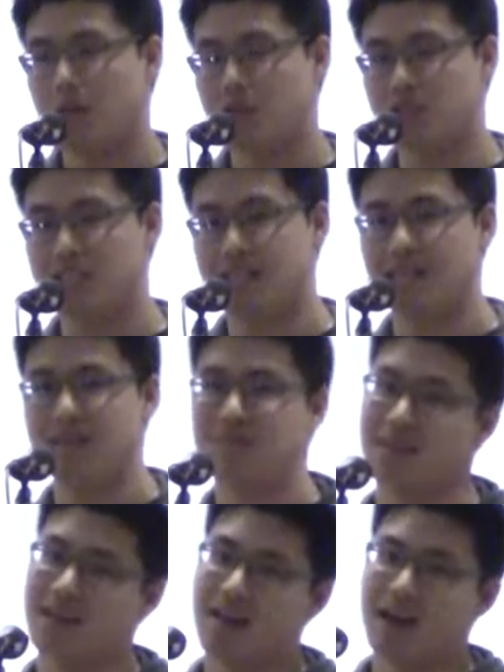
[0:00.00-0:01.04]
But you
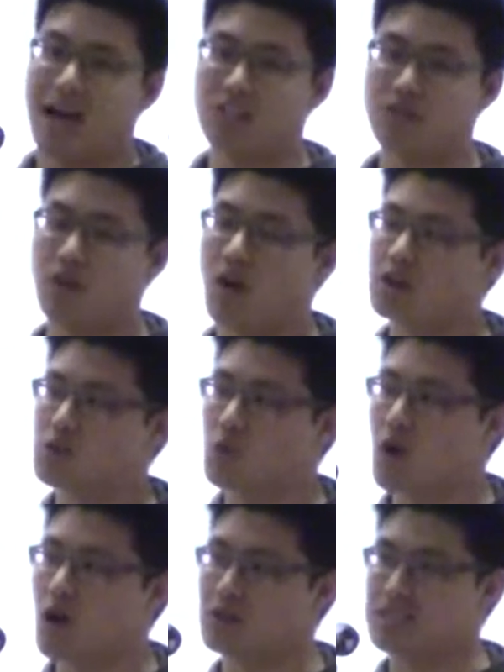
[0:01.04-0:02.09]
see, as far as the
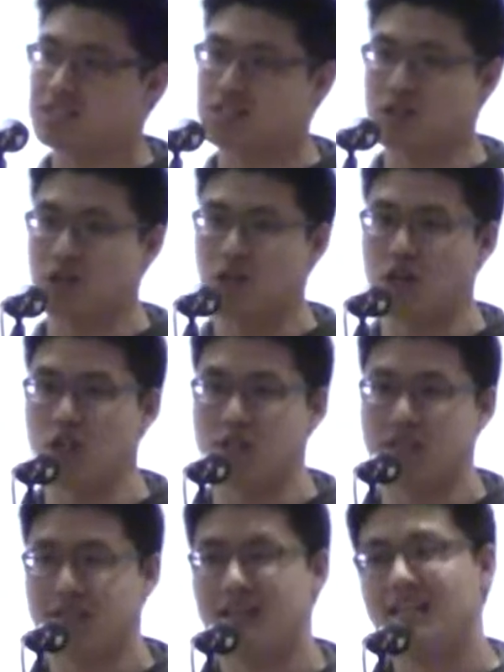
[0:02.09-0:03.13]
world's concerned, you
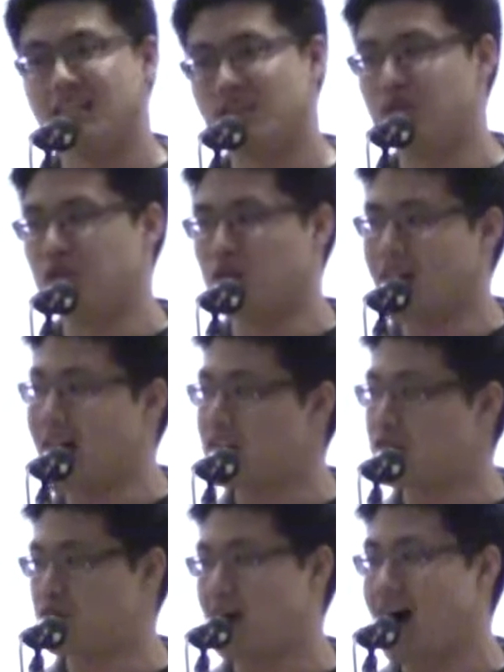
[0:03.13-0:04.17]
could live your
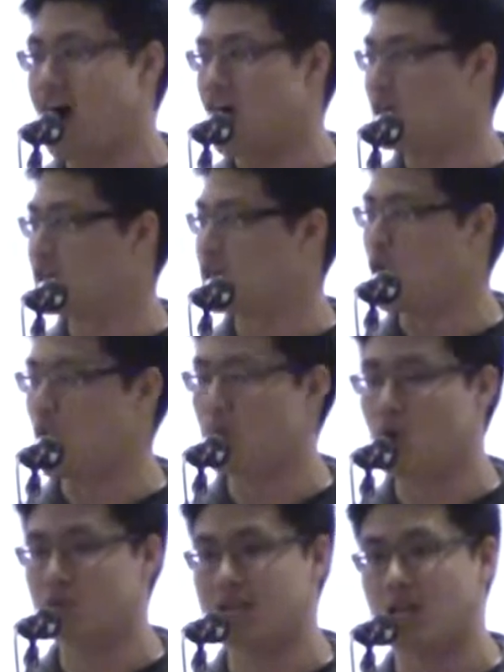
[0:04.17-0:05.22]
life foul and
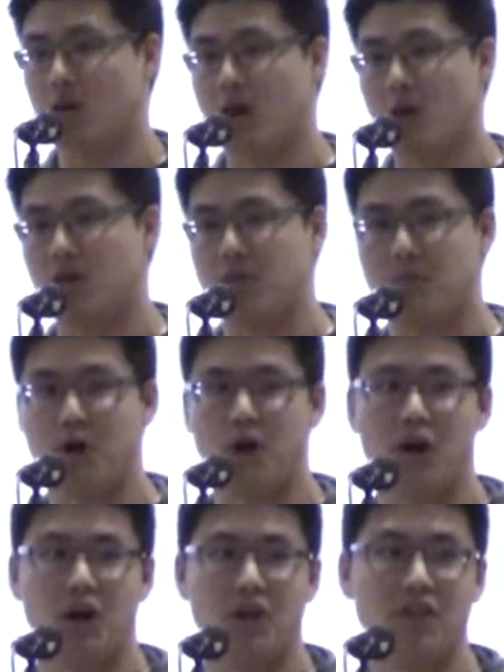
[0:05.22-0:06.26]
almost get away with
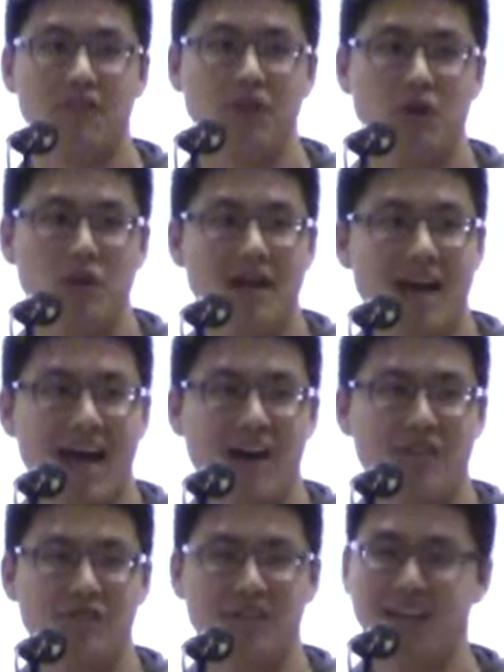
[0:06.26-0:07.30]
murder if you
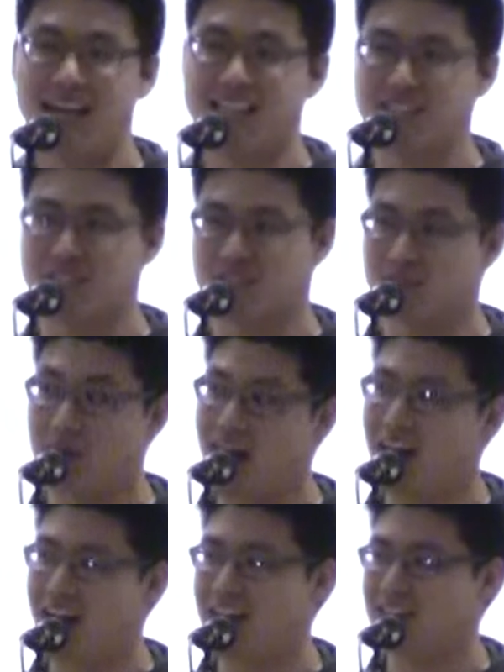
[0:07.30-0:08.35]
have a nice
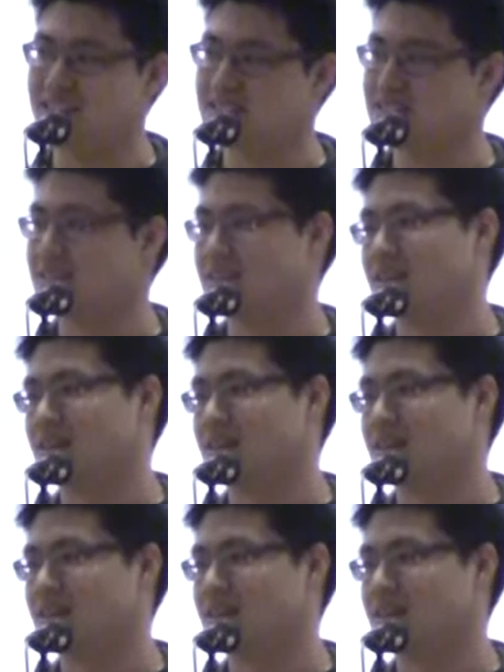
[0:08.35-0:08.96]
smile.